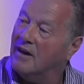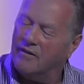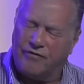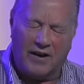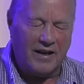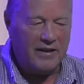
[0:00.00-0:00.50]

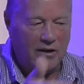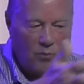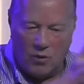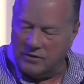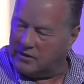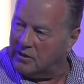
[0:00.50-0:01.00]
a father
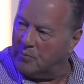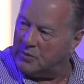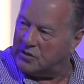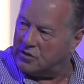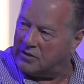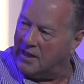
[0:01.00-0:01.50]
that wanted him
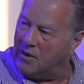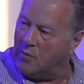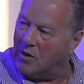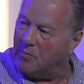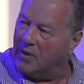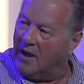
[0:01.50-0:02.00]
to stay
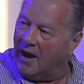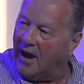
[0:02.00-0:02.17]
with him.